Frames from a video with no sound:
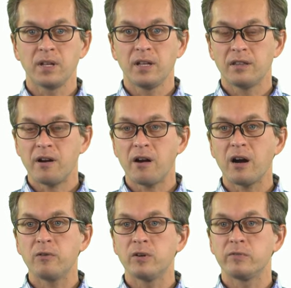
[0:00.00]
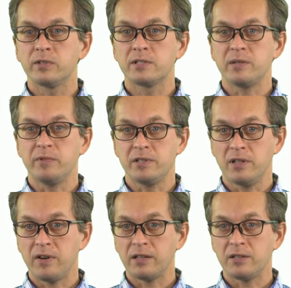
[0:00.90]
There are, however, some
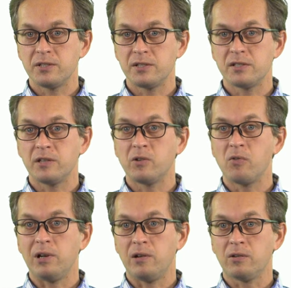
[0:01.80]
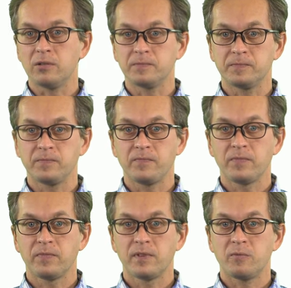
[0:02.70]
disadvantages that go along
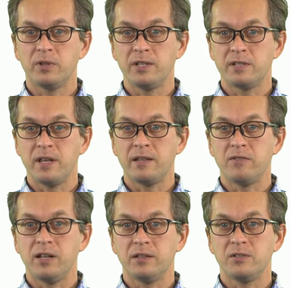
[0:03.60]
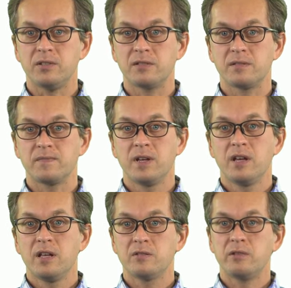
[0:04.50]
with these advantages.
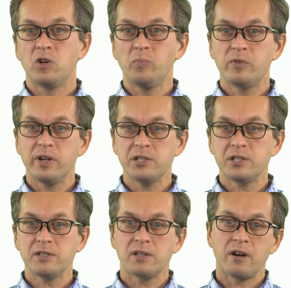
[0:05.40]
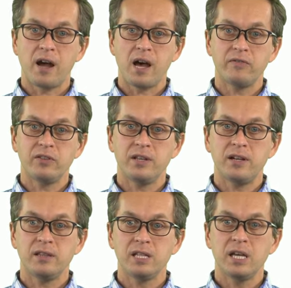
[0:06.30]
So the operations, they're high
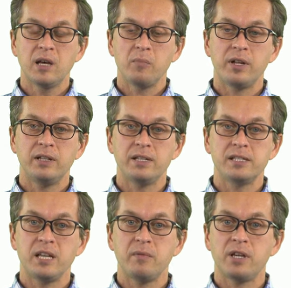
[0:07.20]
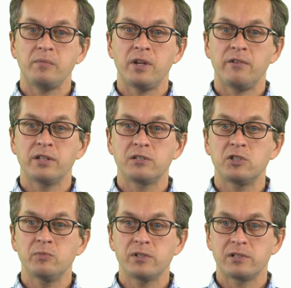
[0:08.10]
fidelity, but at the same time they are
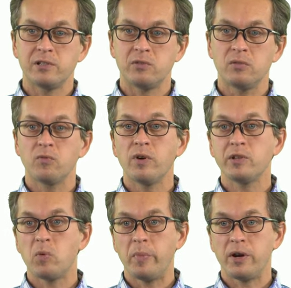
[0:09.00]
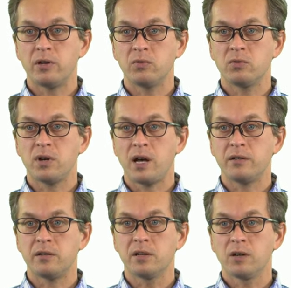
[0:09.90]
extremely slow when compared to
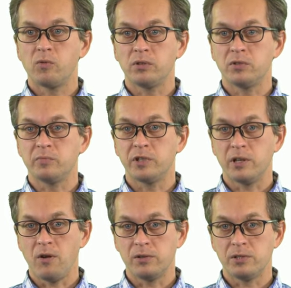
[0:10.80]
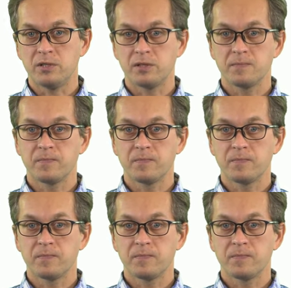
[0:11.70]
other quantum technologies.